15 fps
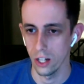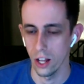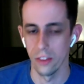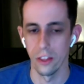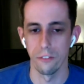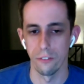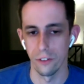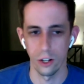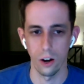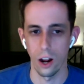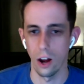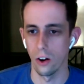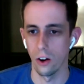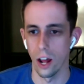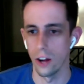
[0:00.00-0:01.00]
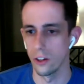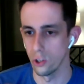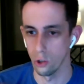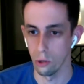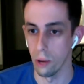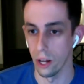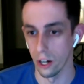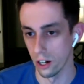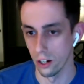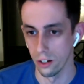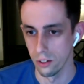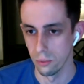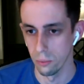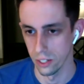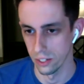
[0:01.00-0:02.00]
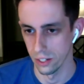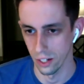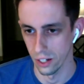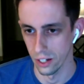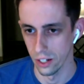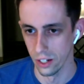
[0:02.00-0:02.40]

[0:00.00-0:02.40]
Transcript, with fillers: and then figure out how to do it better, basically.